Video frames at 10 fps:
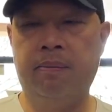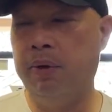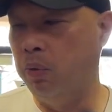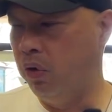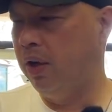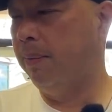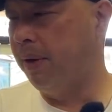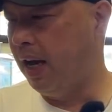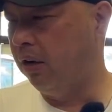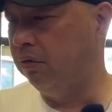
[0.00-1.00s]
But what
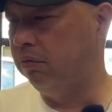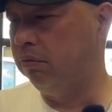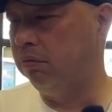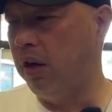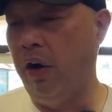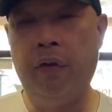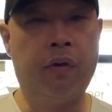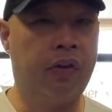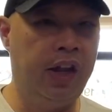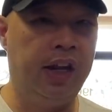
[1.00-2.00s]
about
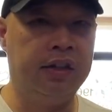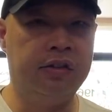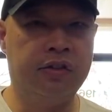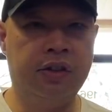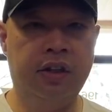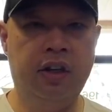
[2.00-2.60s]
other things?